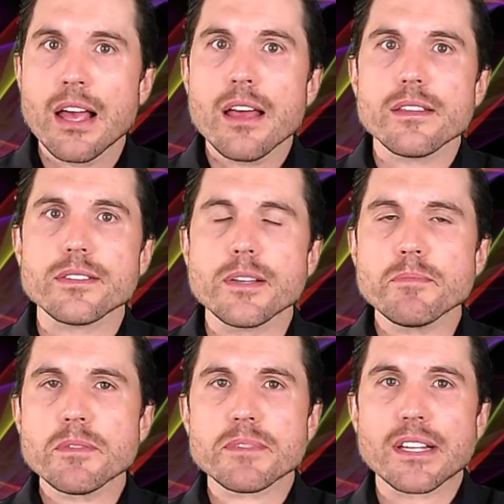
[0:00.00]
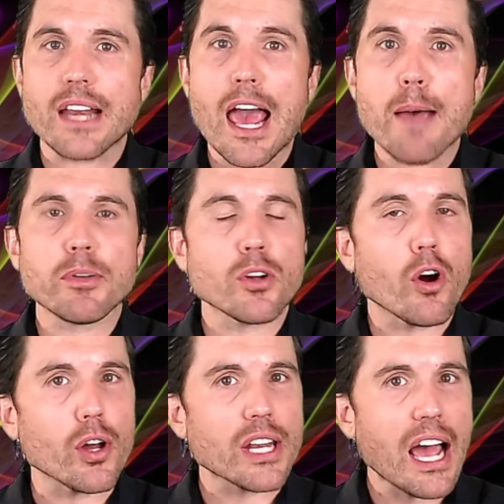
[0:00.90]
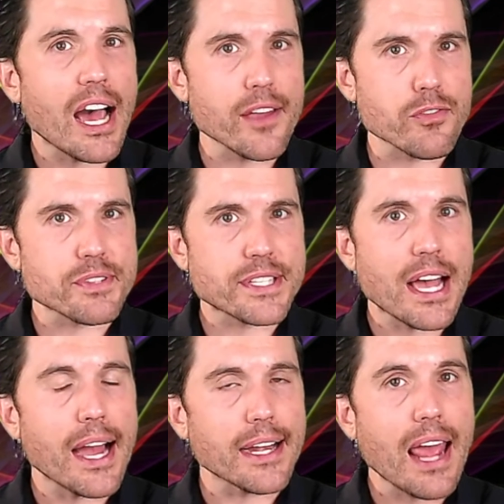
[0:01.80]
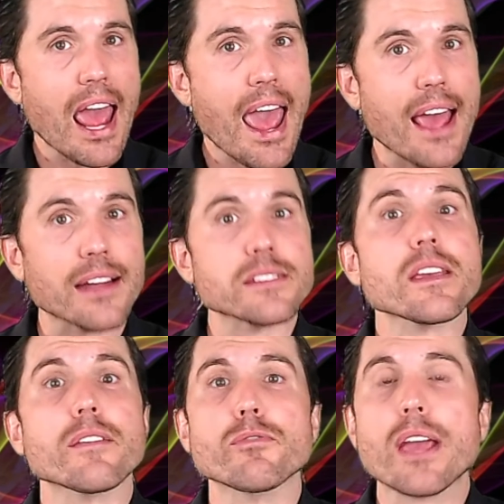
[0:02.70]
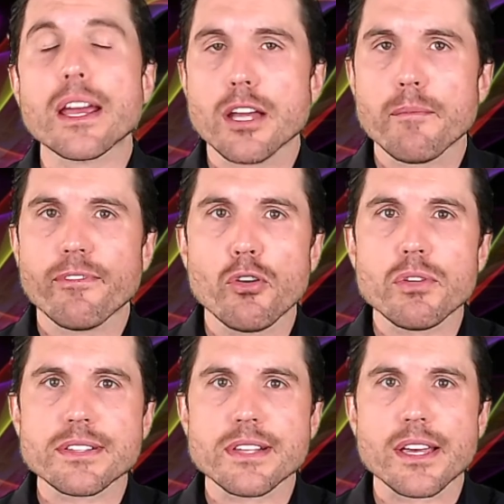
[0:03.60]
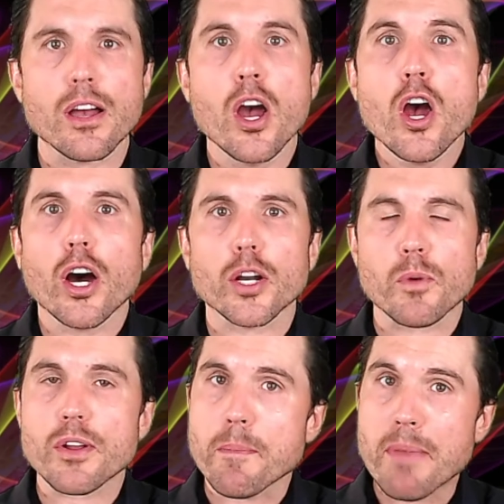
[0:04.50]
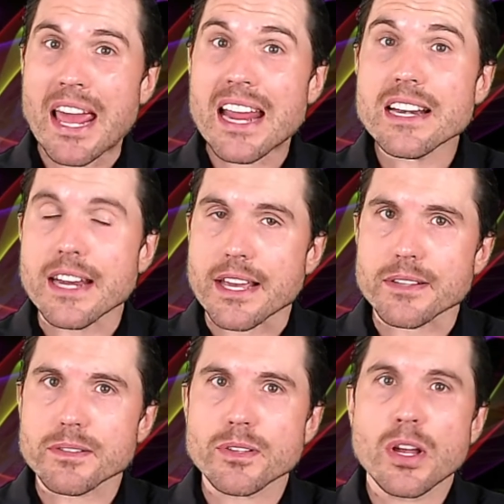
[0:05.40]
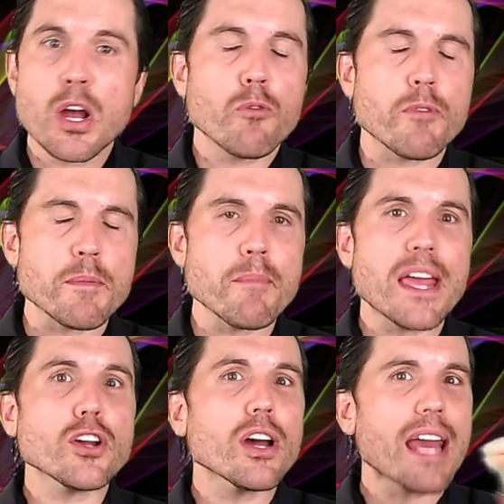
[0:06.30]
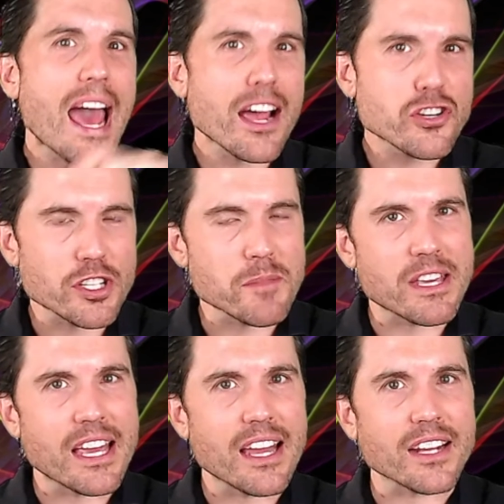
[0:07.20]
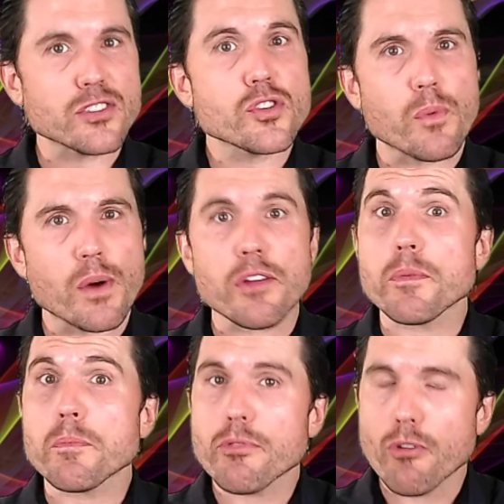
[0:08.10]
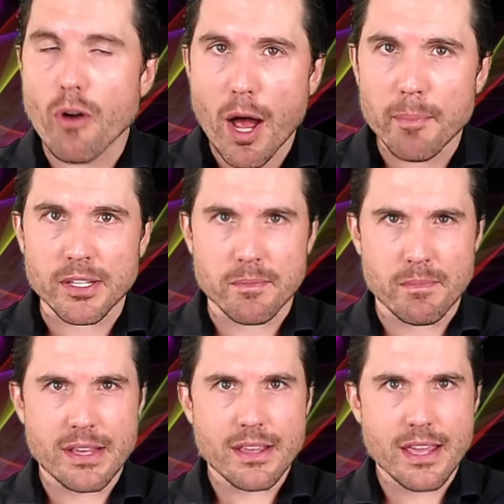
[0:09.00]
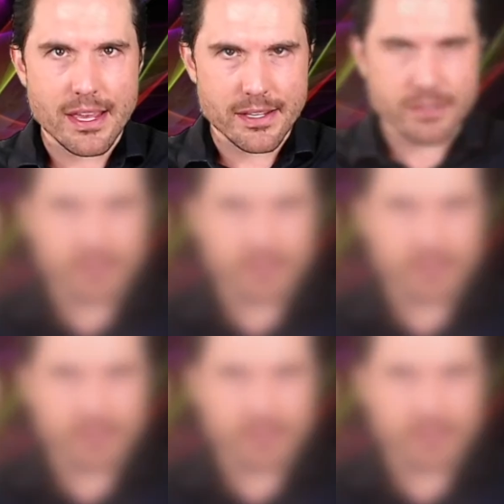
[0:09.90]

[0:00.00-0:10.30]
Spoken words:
the symptoms can happen on either side. And if we end up focusing on where the pain is, we may not actually be getting to where the problem is.